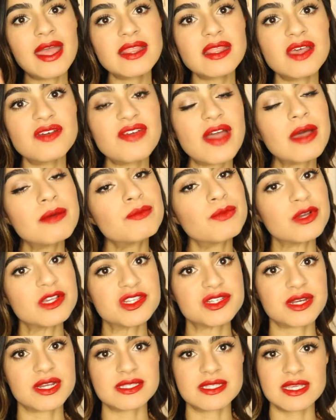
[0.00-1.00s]
love how
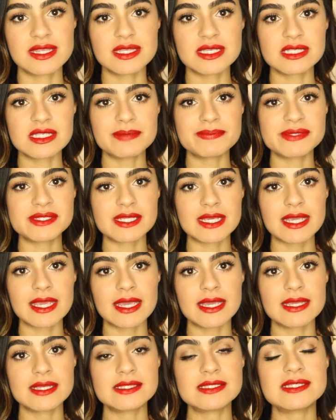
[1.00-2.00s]
moisturizing this lipstick
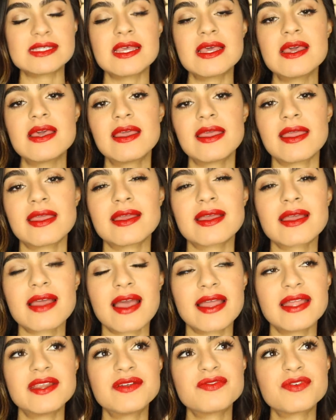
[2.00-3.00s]
is. It
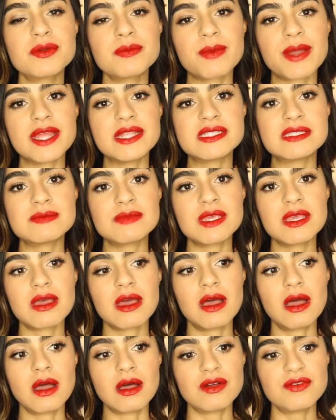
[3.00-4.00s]
kind of reminds me
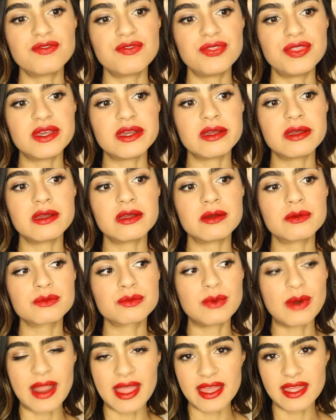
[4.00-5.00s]
of the
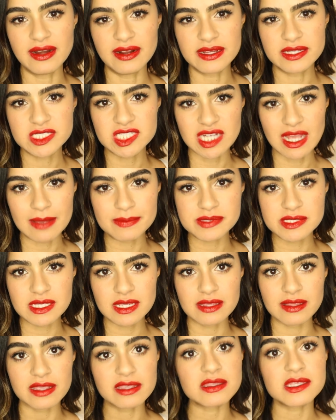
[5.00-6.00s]
red
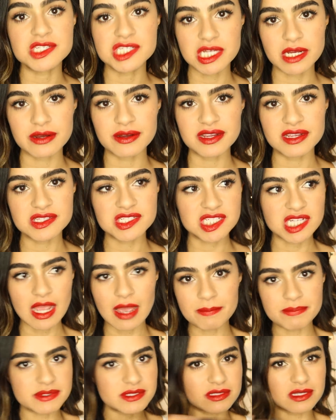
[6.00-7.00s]
chapstick, like the cherry
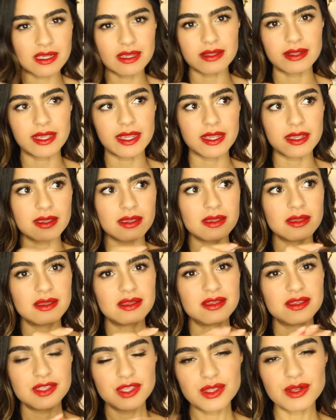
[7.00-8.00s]
chapstick, like,
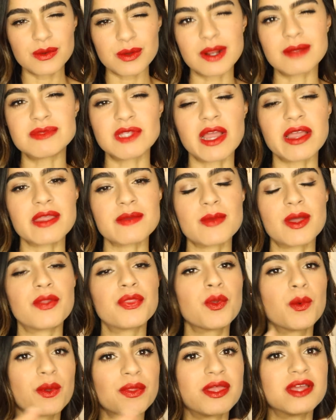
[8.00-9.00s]
you know what I'm talking
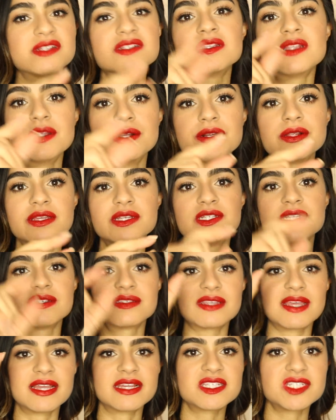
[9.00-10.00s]
about, the one that's literally
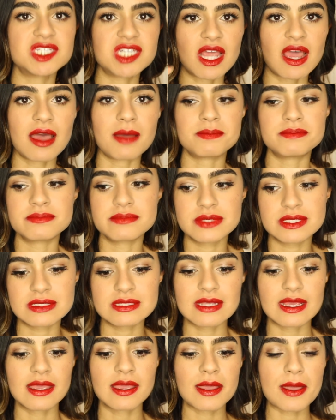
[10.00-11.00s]
just like
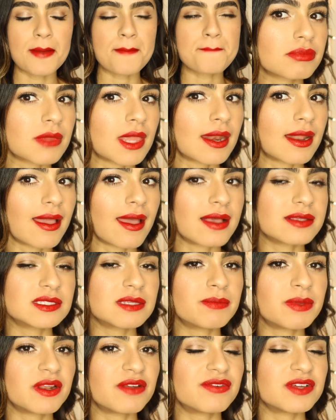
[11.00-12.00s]
chapstick. And it has
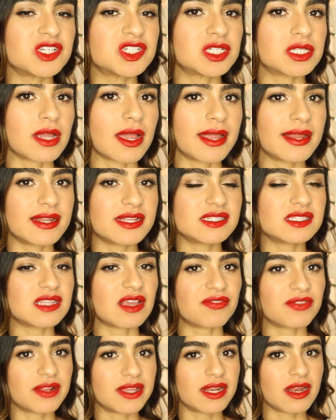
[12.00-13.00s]
a bit of a shine, it's
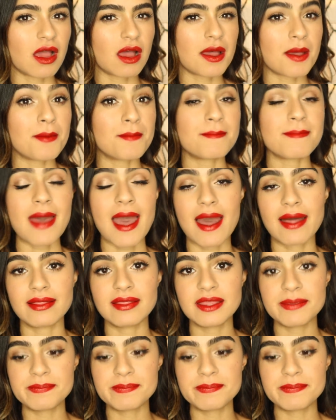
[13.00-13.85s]
definitely not a matte